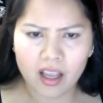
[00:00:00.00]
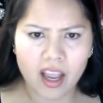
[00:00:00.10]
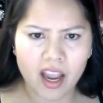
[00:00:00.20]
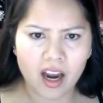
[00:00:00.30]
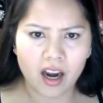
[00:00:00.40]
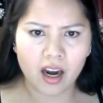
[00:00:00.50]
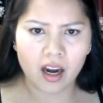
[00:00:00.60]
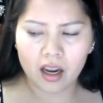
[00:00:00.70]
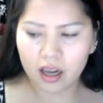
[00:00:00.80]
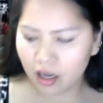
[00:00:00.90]
hair
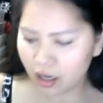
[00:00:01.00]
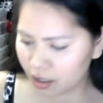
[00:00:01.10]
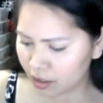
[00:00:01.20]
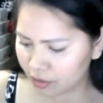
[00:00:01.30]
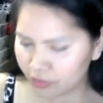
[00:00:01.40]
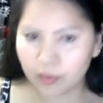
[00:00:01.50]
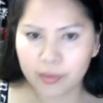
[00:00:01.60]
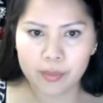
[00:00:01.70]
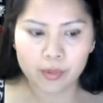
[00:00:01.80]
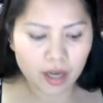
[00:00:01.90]
for my
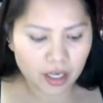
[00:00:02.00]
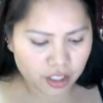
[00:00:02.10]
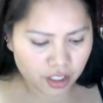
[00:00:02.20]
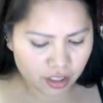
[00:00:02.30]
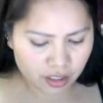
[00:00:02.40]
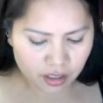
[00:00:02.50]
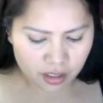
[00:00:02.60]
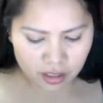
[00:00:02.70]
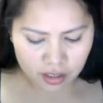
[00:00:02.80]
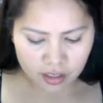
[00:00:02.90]
brush,
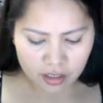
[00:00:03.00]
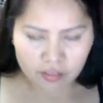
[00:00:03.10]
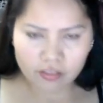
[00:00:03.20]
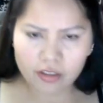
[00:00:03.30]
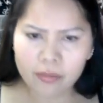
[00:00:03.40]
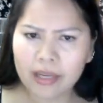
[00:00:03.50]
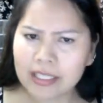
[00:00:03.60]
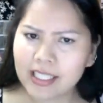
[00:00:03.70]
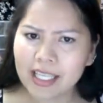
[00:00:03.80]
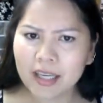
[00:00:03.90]
from my
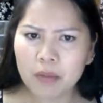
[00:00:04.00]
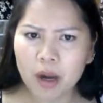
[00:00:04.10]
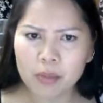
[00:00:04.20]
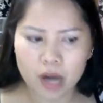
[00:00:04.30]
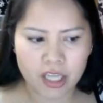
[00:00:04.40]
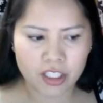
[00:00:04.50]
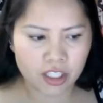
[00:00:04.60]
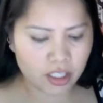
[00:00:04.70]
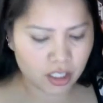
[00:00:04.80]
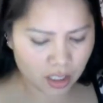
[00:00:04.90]
Sigma brush.
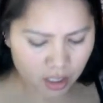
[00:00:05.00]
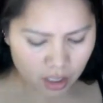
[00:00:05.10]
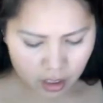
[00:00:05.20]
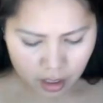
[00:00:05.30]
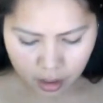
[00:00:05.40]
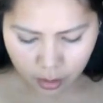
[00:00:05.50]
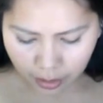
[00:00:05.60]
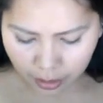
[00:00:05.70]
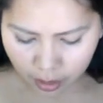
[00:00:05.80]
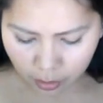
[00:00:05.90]

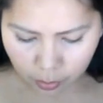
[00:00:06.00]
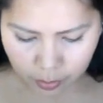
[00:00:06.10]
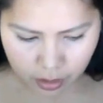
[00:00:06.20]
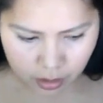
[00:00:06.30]
Okay, oops.